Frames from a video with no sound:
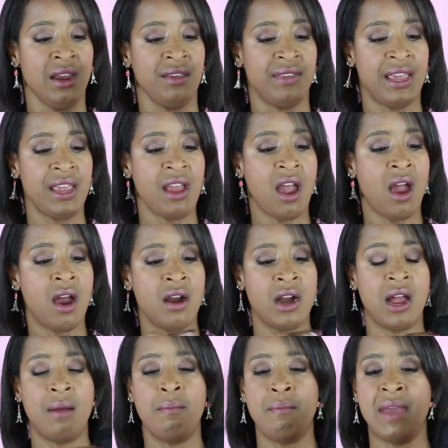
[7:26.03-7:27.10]
They are
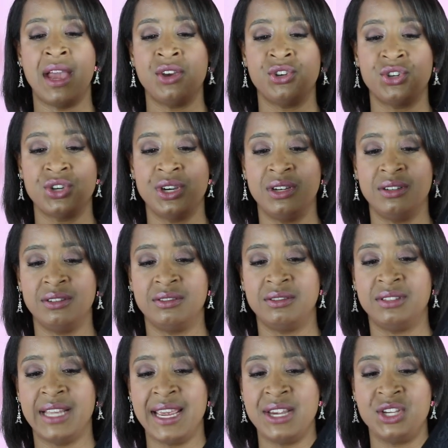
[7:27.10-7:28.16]
a mesh
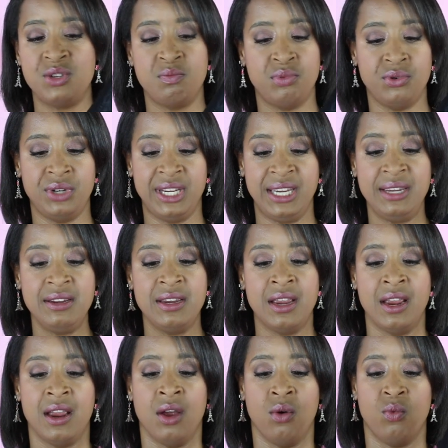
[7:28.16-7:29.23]
lace bootie
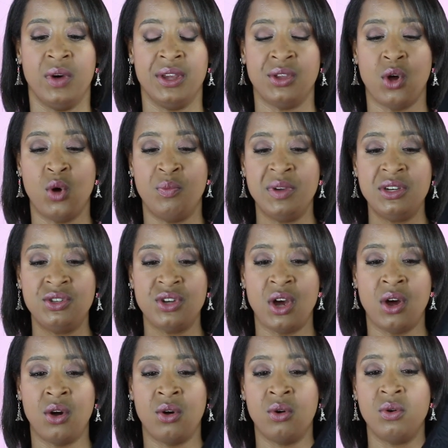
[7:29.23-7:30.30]
with open
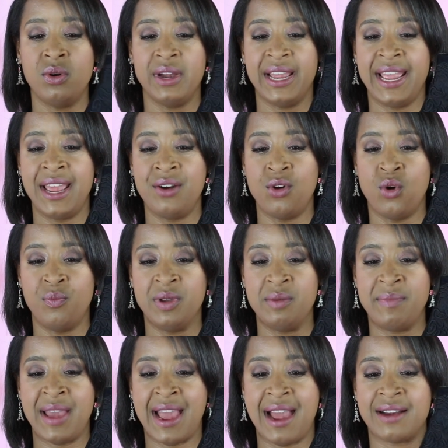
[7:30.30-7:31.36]
toe and
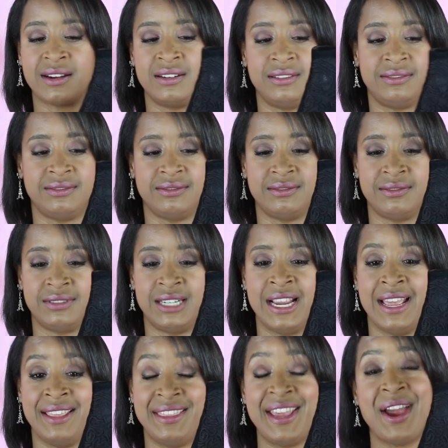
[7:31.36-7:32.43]
open back.
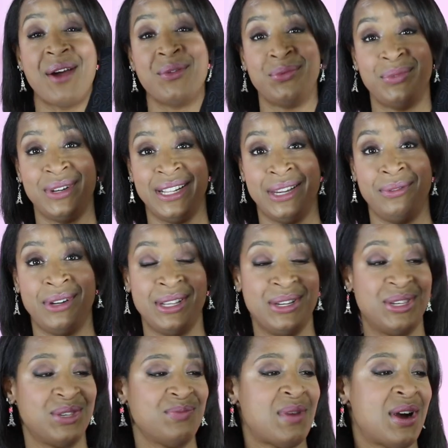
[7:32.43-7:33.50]
They are really, really
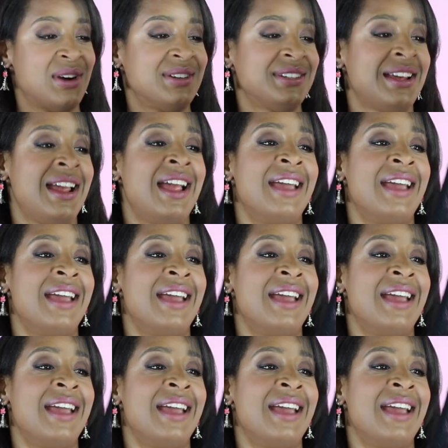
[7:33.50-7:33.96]
smart.